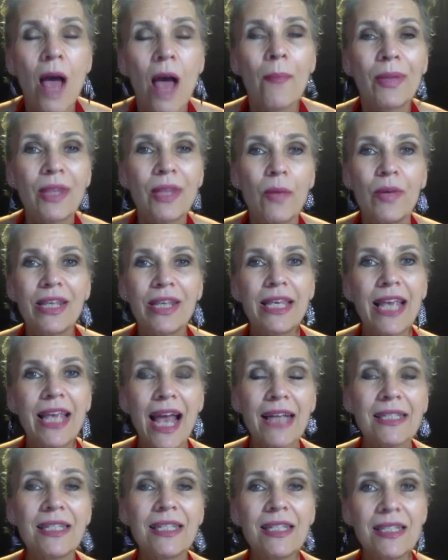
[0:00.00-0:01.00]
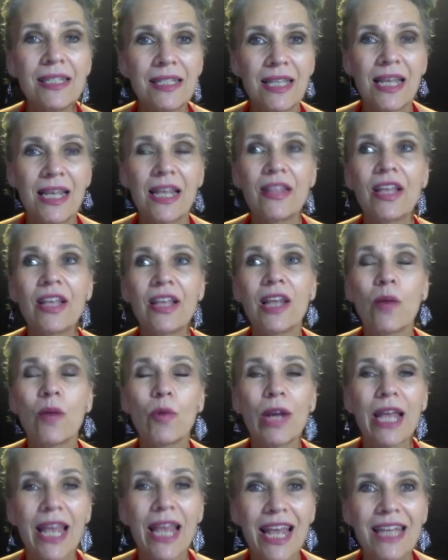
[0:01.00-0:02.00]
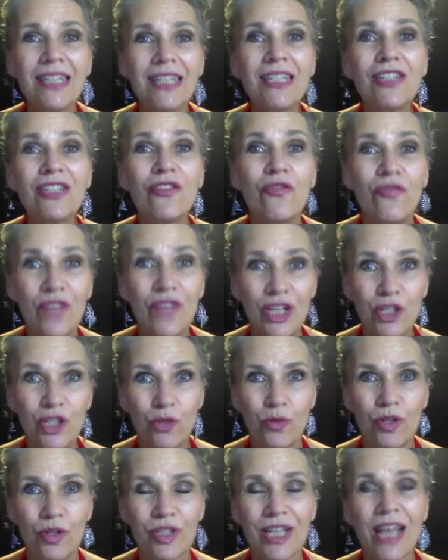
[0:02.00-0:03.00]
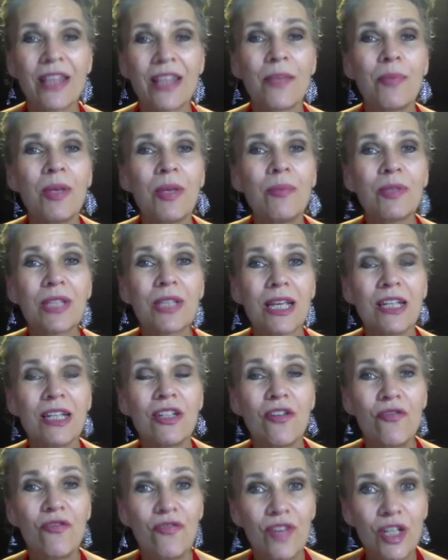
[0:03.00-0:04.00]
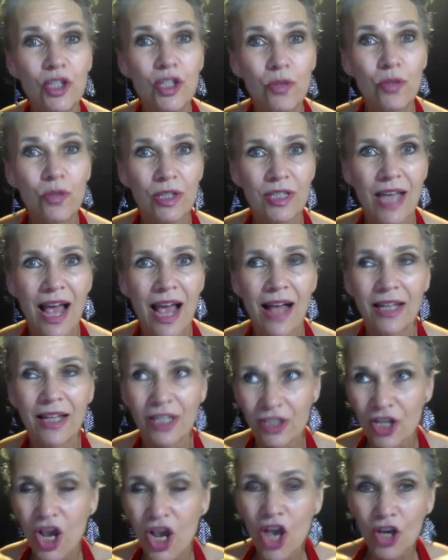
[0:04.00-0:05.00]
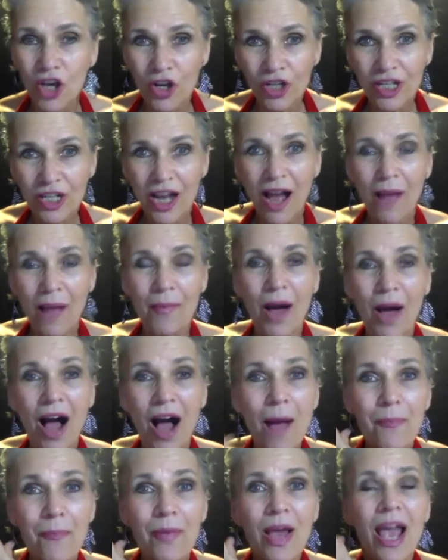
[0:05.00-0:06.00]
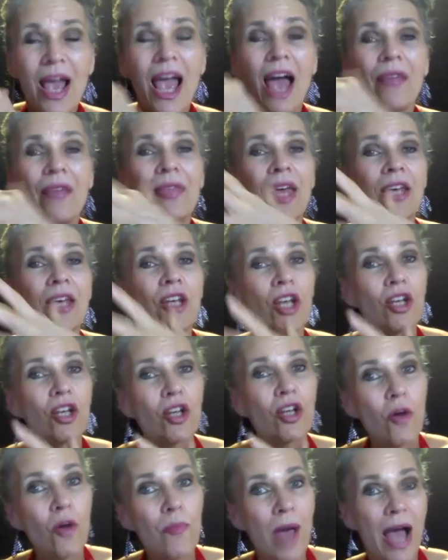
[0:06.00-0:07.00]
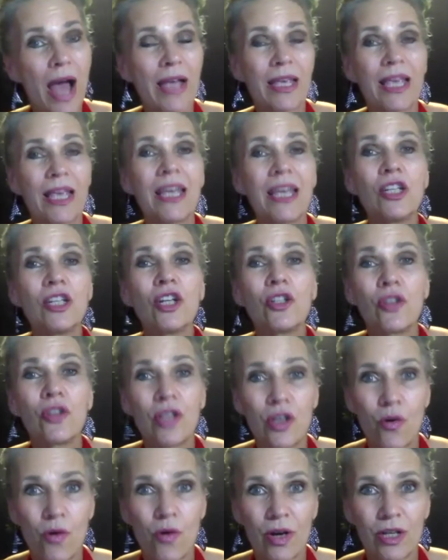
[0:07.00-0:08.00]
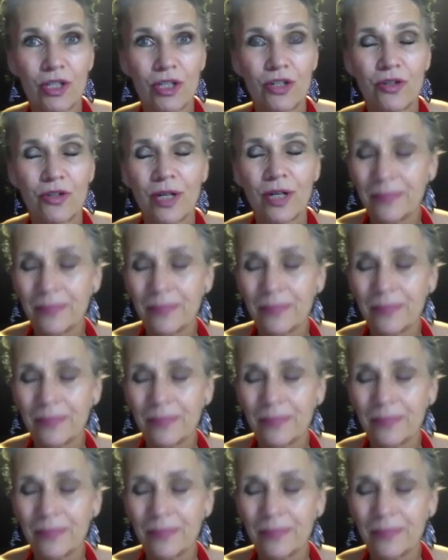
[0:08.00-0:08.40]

but they would get to see that there were individuals and that people's individual talent could come up and then go back into the orchestra,